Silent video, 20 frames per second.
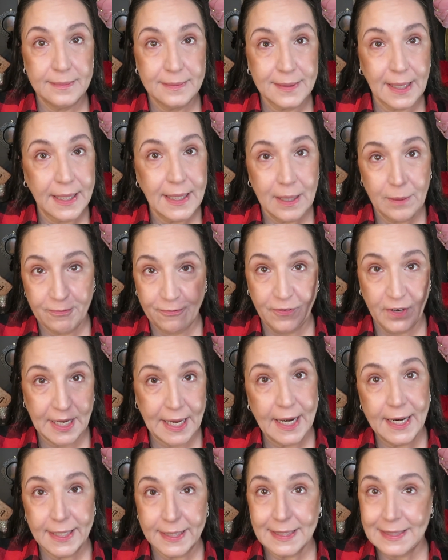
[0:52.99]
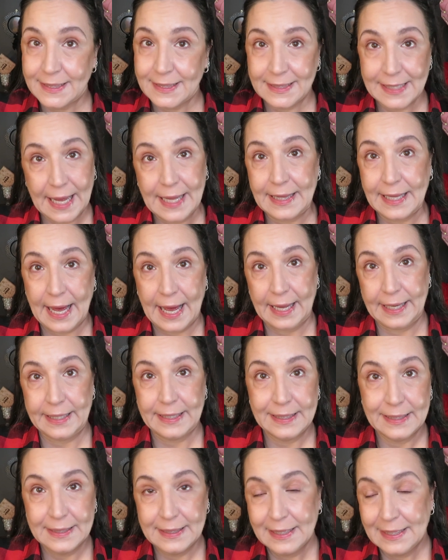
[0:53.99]
I keep forgetting to say that.
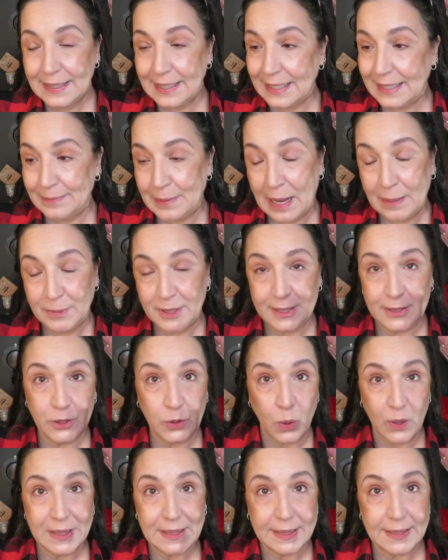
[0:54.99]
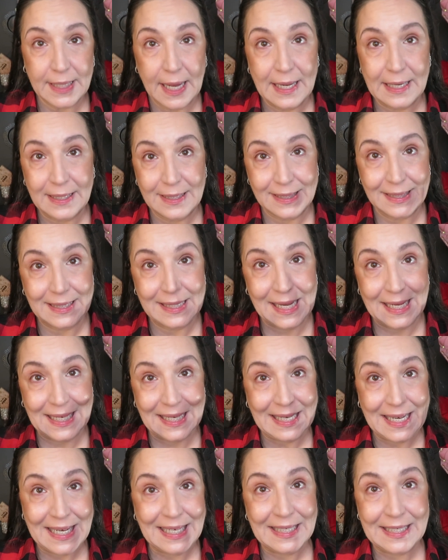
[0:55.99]
I'm so excited to get
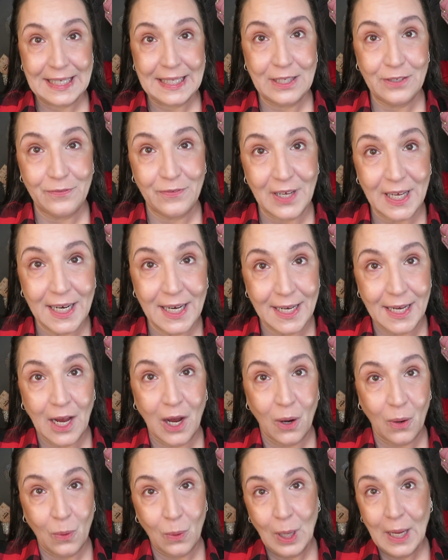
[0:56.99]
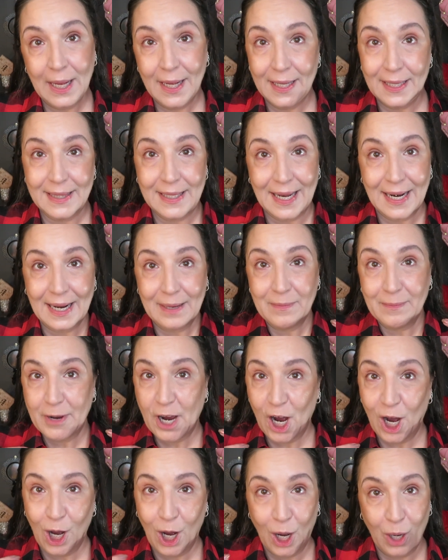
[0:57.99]
into the video that I'm
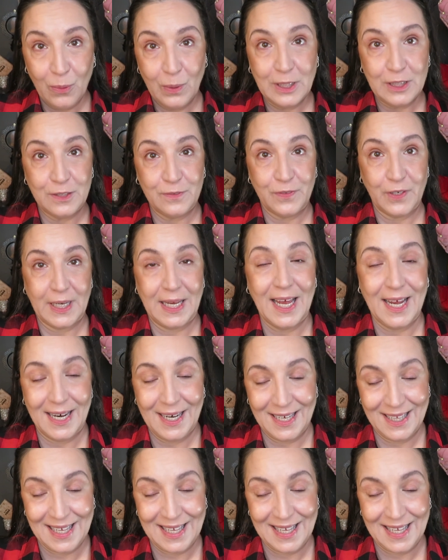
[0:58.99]
always forgetting.